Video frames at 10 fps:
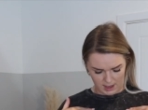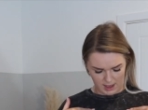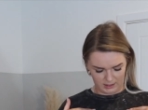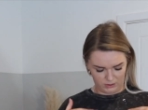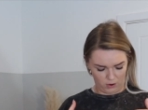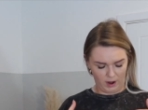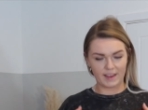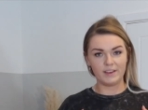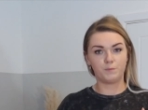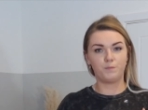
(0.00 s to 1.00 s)
It's not
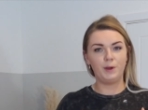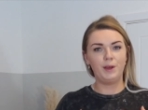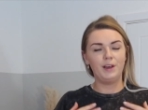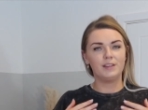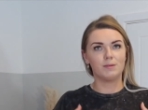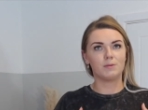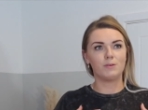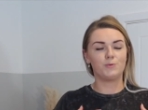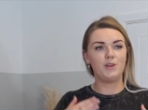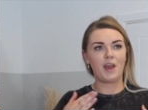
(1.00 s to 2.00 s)
like it's,
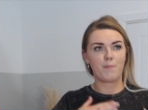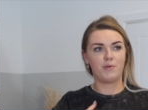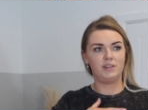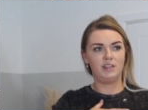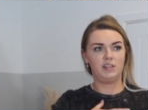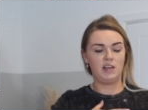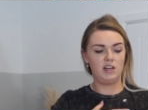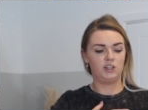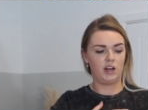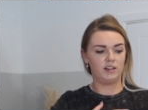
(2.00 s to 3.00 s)
sometimes when you get printed
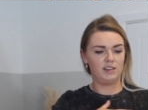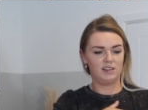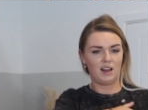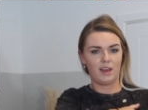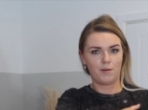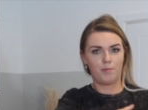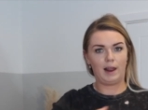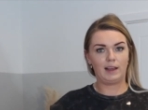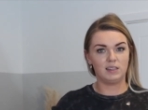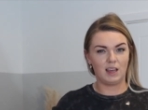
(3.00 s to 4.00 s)
t-shirts, it's like
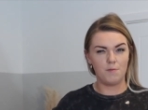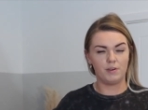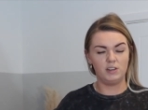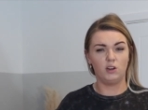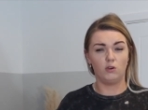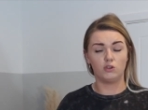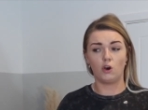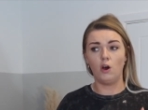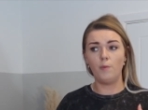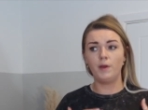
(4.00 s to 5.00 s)
plasticky printed on
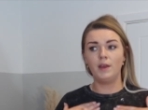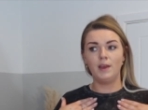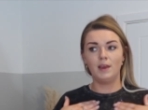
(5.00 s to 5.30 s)
top.